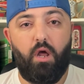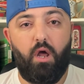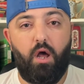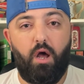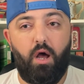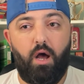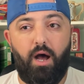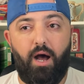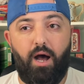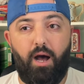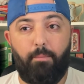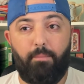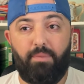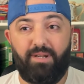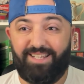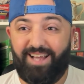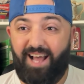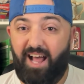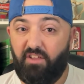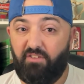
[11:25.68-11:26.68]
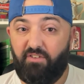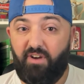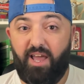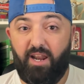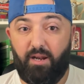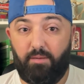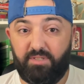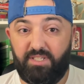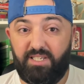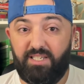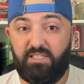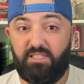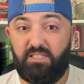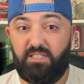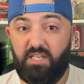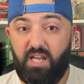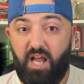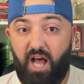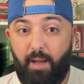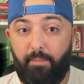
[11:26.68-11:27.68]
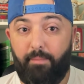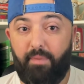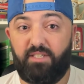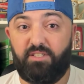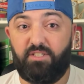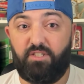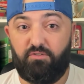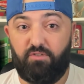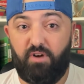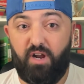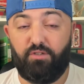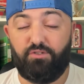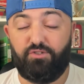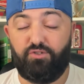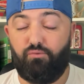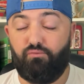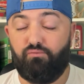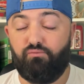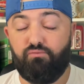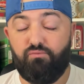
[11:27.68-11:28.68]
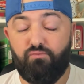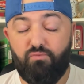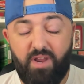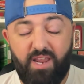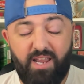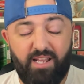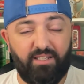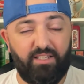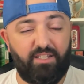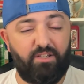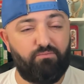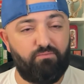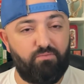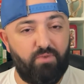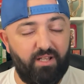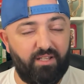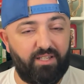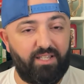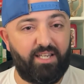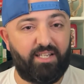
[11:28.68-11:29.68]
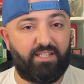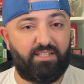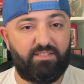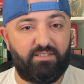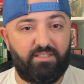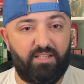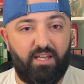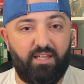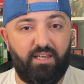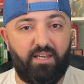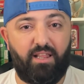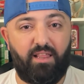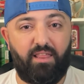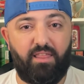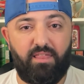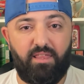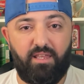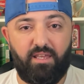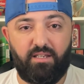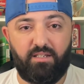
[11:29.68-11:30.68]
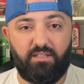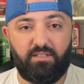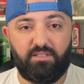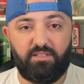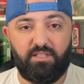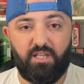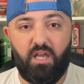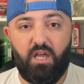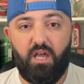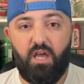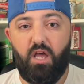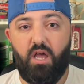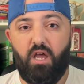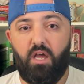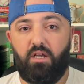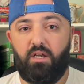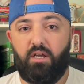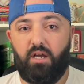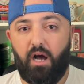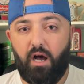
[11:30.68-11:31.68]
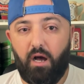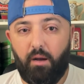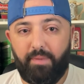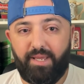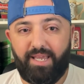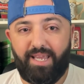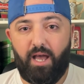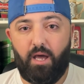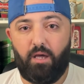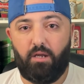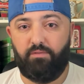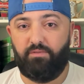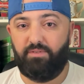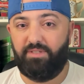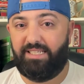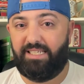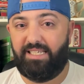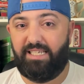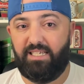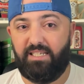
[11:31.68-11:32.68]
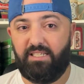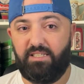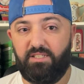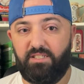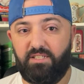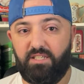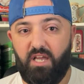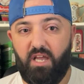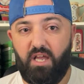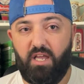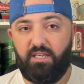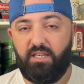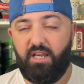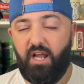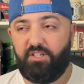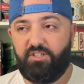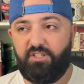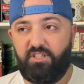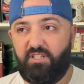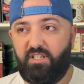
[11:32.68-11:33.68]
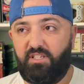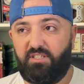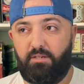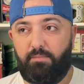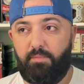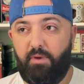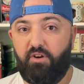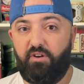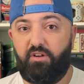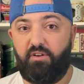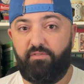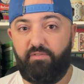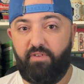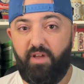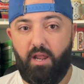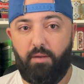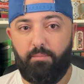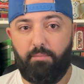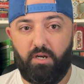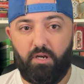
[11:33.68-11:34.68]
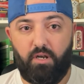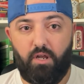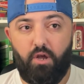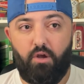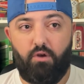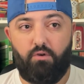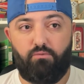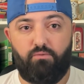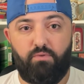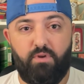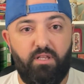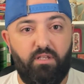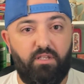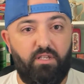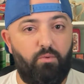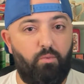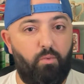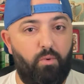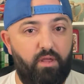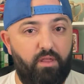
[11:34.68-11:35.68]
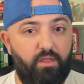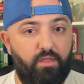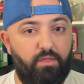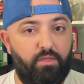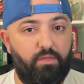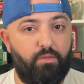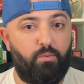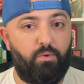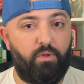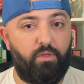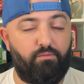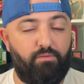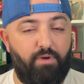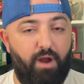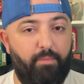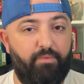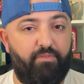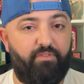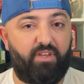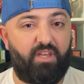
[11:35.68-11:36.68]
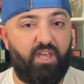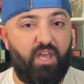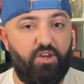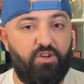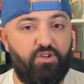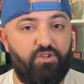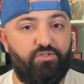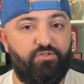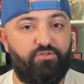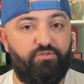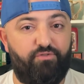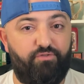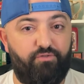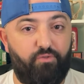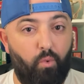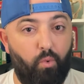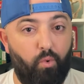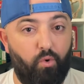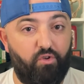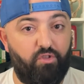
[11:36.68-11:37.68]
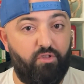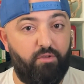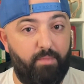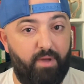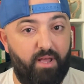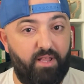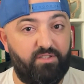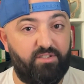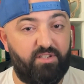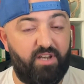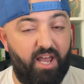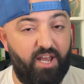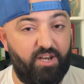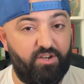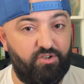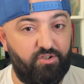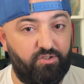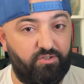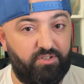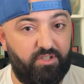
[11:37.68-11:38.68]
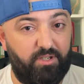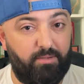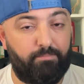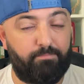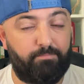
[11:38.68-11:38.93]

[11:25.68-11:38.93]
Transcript: But Tyler Adams is not messing around. So really, really exciting things coming out of Leeds, not just as an American fan, but really with ramifications for the men's national team.